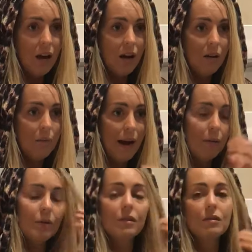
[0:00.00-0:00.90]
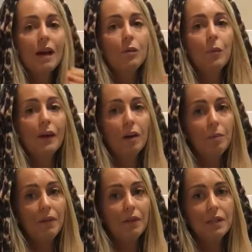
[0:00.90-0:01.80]
um, I was I wake up
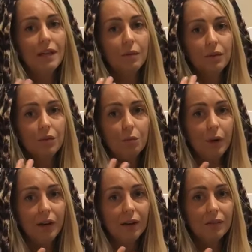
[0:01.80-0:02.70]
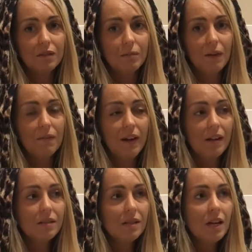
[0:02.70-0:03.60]
every day with new breakouts on my
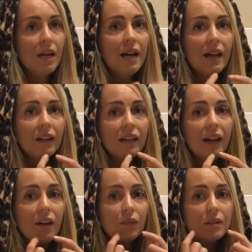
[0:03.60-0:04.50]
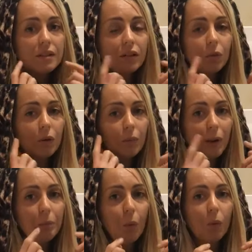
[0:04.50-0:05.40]
face, and like every single one of
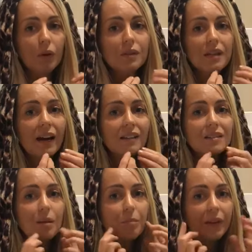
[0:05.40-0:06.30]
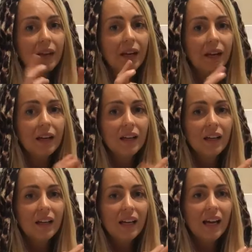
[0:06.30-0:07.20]
my pores had something in it,
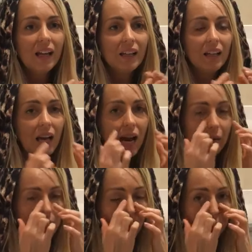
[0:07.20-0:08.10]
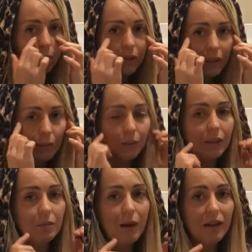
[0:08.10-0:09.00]
and I would have really
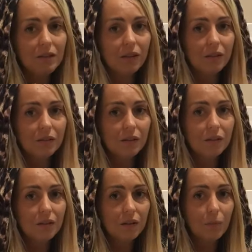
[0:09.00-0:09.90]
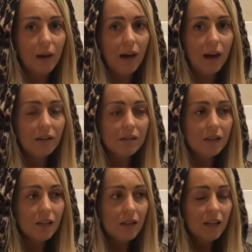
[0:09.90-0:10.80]
really bad dark circles under my eyes,
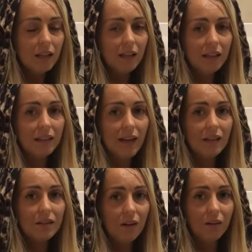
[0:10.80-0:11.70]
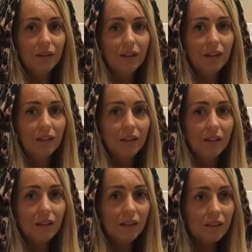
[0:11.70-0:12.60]
and like that's already
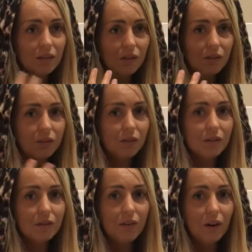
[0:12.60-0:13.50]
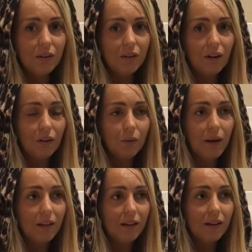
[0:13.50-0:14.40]
like the dark circles have already gone
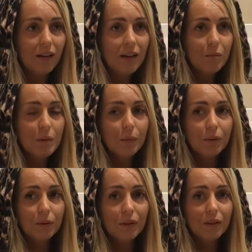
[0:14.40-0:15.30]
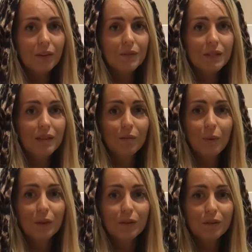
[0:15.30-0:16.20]
away. Like people have seen the
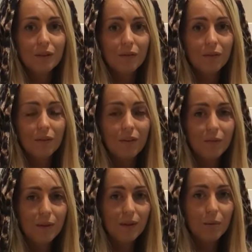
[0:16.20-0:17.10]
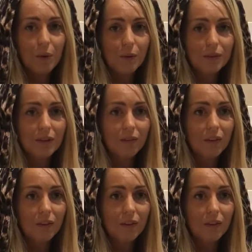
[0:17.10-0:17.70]
pictures of, of me that I posted